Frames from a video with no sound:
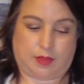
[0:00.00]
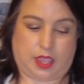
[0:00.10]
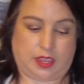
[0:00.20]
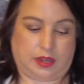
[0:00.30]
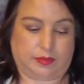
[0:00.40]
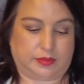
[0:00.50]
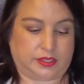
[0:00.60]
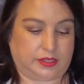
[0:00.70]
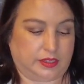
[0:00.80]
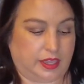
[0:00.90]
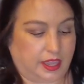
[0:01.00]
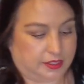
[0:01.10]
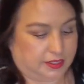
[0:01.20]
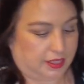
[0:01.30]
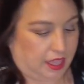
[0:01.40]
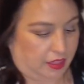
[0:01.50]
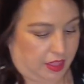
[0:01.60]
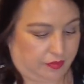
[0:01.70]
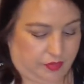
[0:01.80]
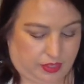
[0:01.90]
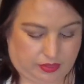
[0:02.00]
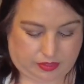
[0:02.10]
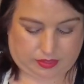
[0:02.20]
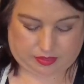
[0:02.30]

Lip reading: items and see how that feels.